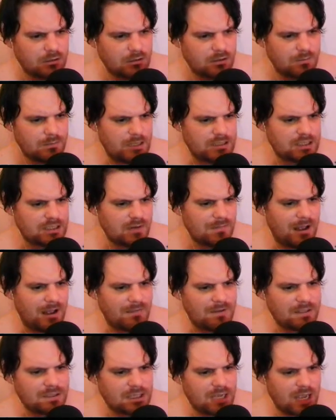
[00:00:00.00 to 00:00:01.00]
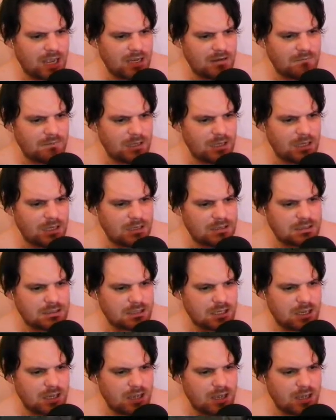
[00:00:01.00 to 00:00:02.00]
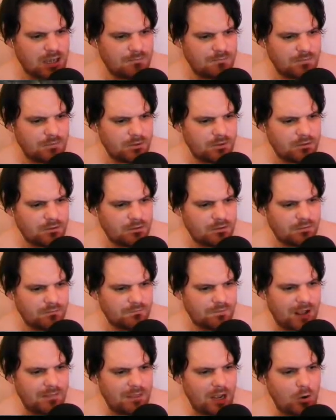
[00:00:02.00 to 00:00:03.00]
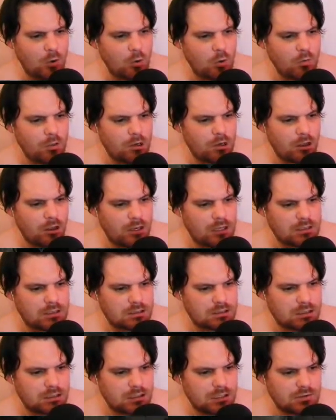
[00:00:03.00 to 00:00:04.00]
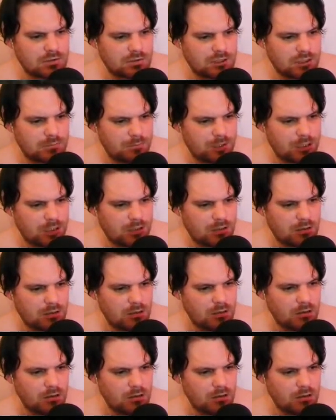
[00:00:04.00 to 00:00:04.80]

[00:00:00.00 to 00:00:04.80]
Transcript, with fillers: The best thing about this game is um, the fact that all the lights can literally be...